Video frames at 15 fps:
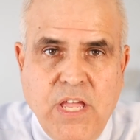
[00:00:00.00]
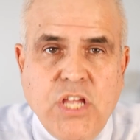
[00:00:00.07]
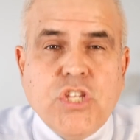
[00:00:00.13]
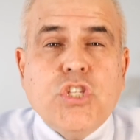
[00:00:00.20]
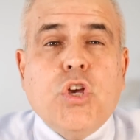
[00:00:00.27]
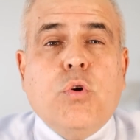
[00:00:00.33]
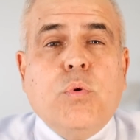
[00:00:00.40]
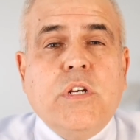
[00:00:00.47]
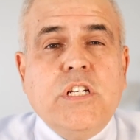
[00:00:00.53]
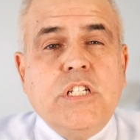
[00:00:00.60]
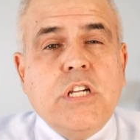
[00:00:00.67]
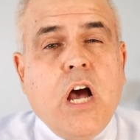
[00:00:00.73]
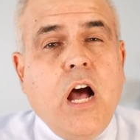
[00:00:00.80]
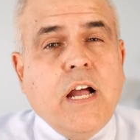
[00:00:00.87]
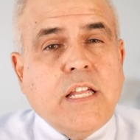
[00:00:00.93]
So
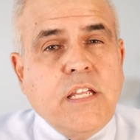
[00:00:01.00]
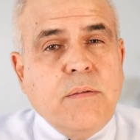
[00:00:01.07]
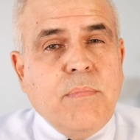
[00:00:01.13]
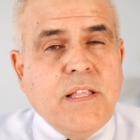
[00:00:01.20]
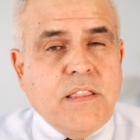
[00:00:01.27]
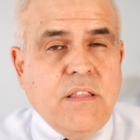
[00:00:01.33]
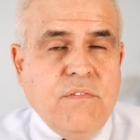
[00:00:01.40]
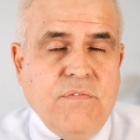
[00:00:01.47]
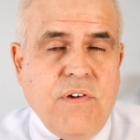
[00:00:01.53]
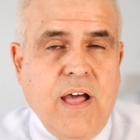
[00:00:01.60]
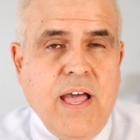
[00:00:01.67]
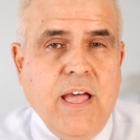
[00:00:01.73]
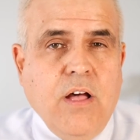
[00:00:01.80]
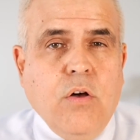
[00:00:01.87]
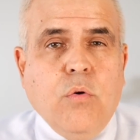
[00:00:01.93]
document the
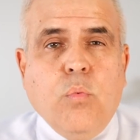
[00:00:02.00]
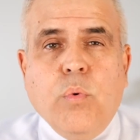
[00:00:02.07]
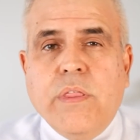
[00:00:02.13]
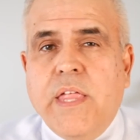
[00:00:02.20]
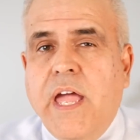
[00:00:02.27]
file with